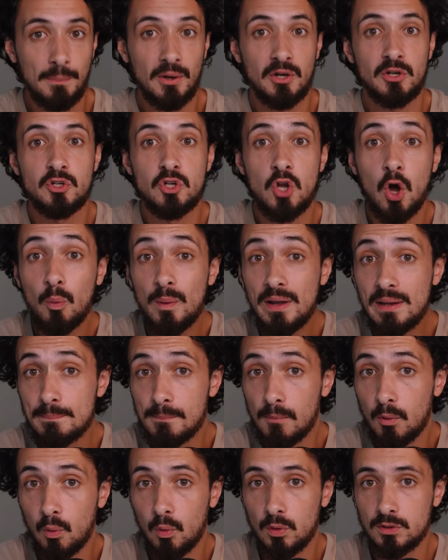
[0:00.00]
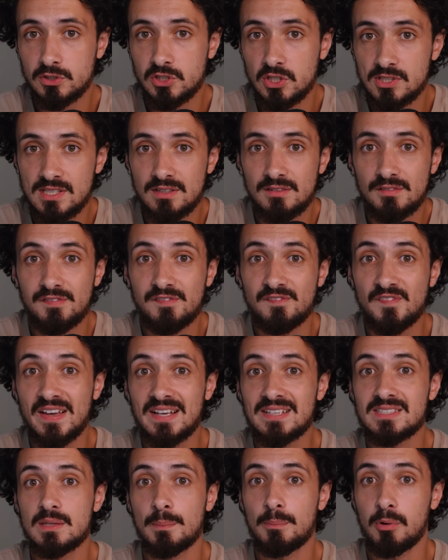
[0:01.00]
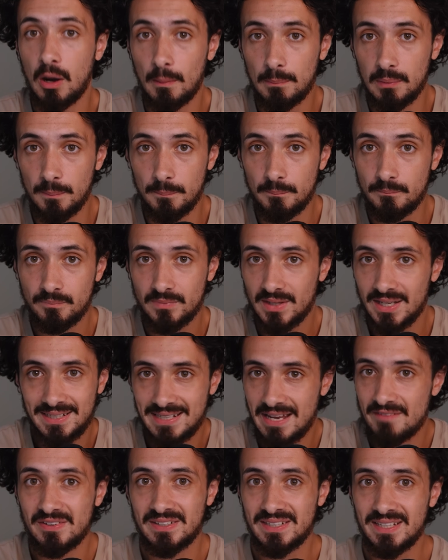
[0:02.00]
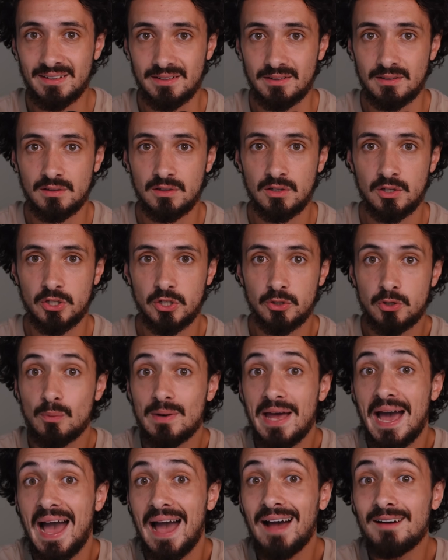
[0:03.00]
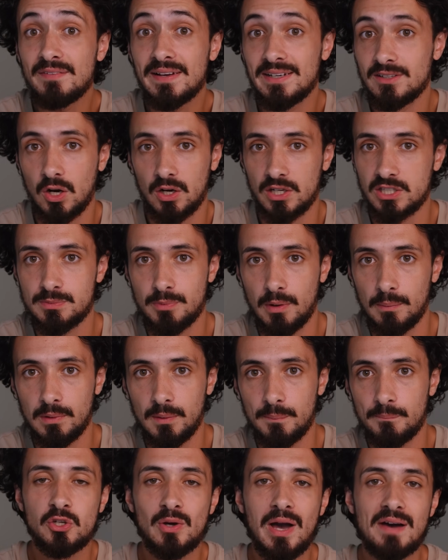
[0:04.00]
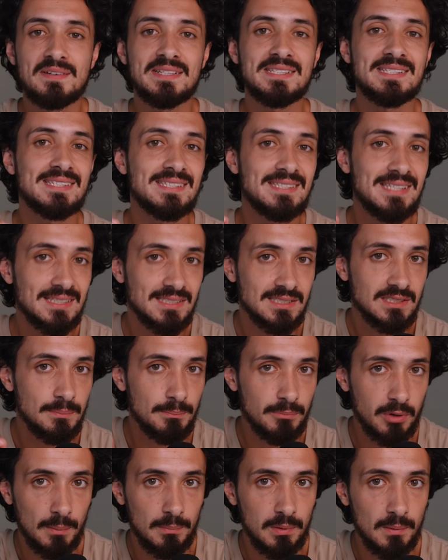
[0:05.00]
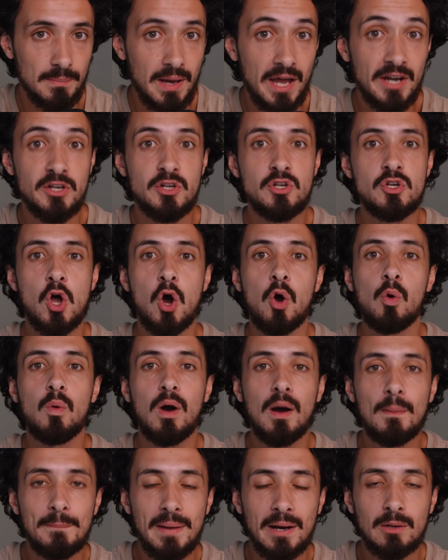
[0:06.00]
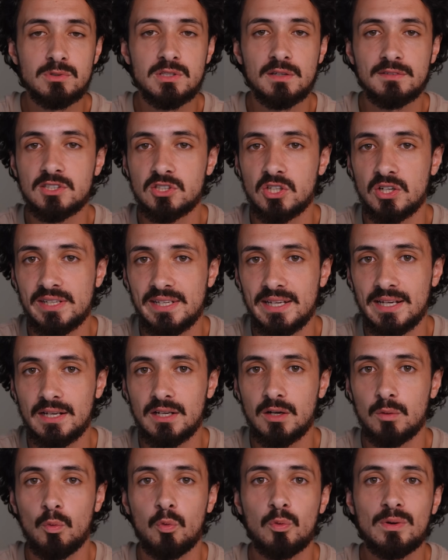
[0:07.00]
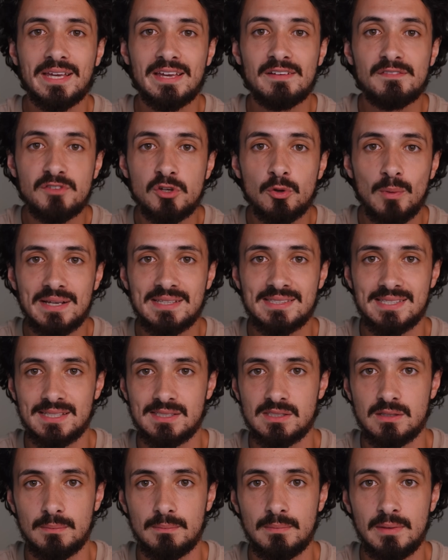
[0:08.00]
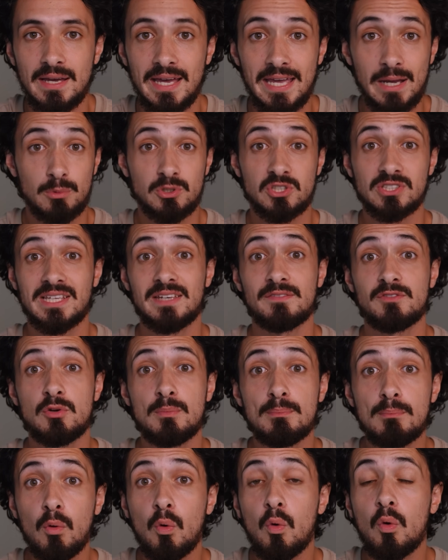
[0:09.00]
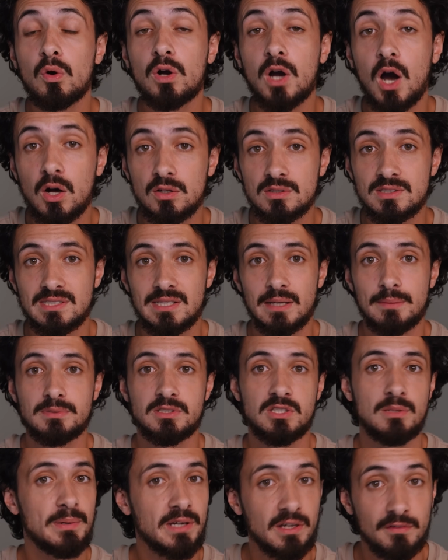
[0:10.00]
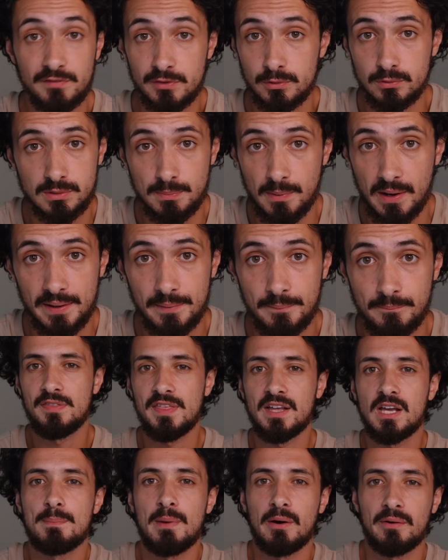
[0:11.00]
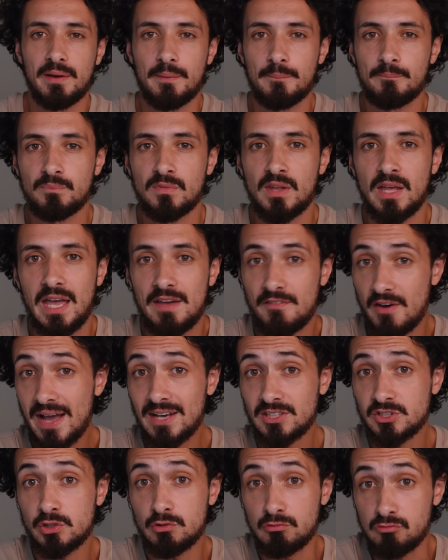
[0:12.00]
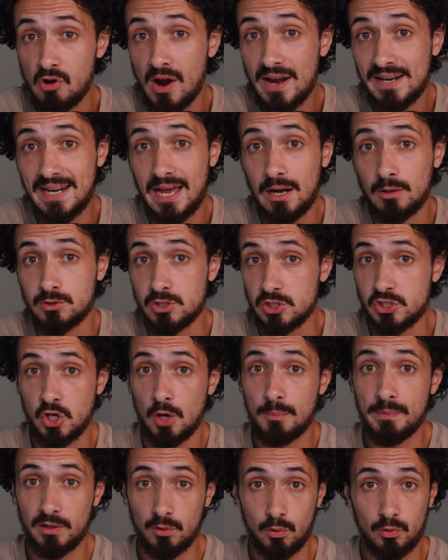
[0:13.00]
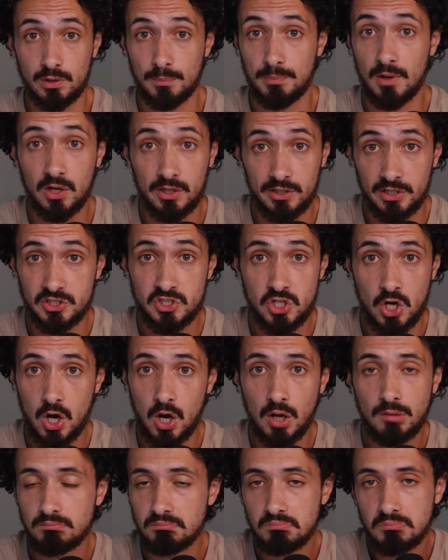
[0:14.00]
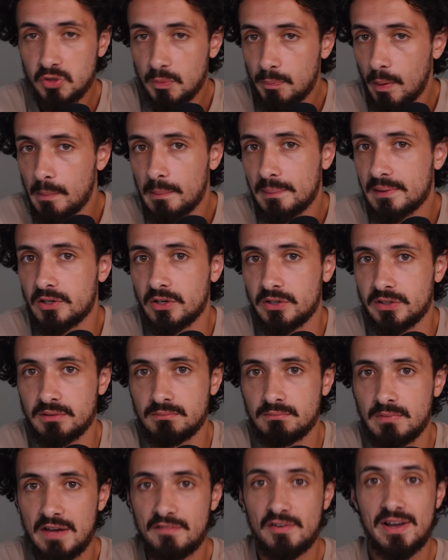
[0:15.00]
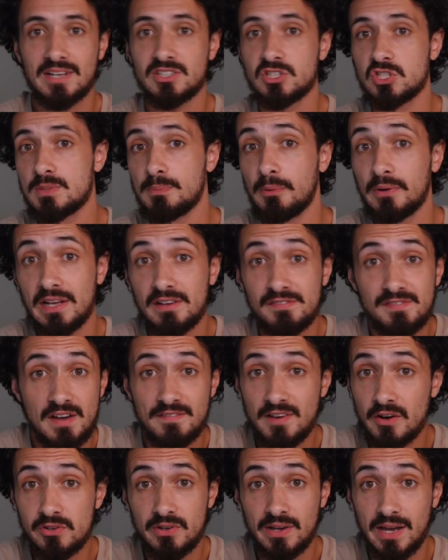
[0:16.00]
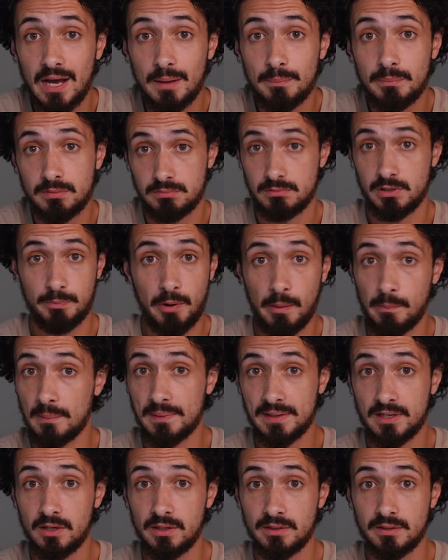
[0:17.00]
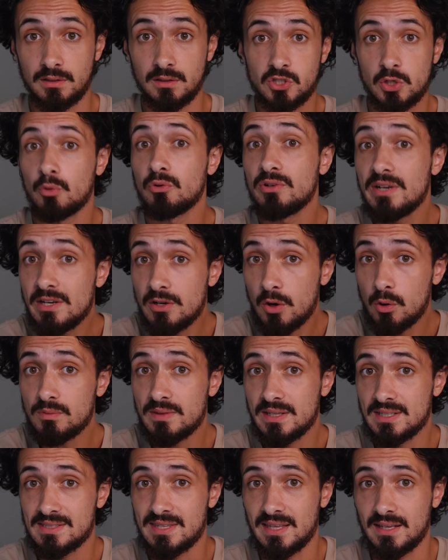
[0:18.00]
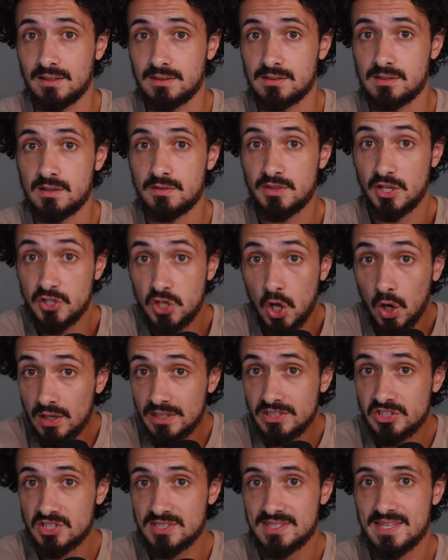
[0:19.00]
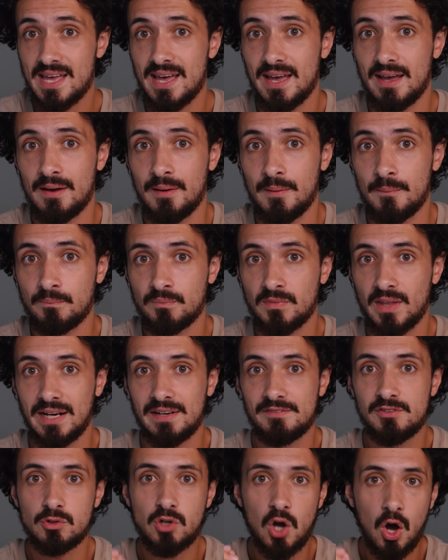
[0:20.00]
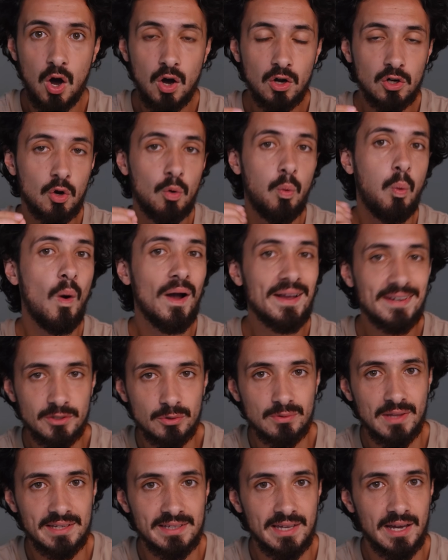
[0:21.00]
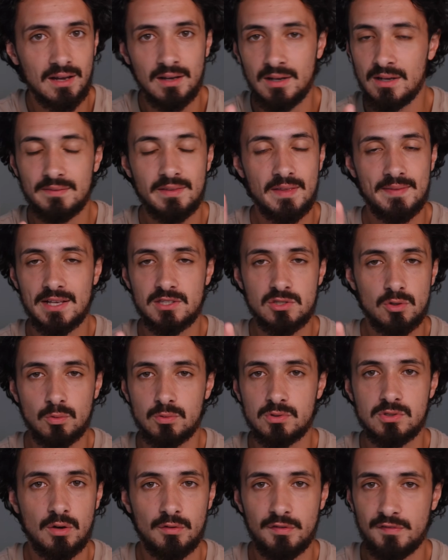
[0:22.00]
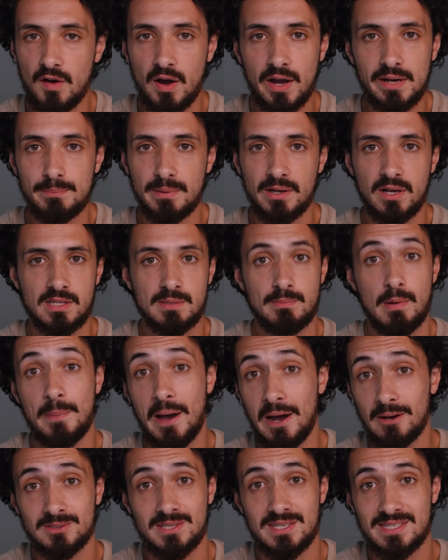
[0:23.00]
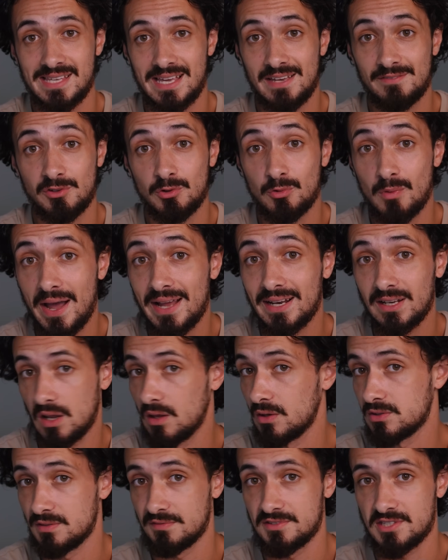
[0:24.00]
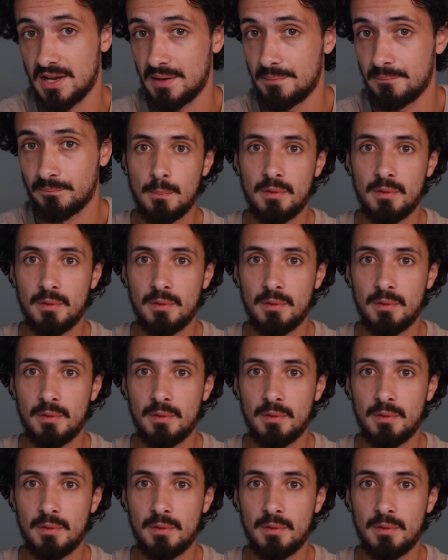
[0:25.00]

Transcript: But knowing more doesn't fix the problem. It never did. You don't have a knowledge problem, you have a system problem, and no amount of studying will give you a system. It will just give you more concepts to be confused by. Think about it. If I asked you right now to show me an order block on a chart, you probably could. If I asked you to point a fair value gap, you probably could. So you already know these things. The knowledge is there. And if you can't quite do that yet, then that's also fine, because I'm about to save you a lot of time.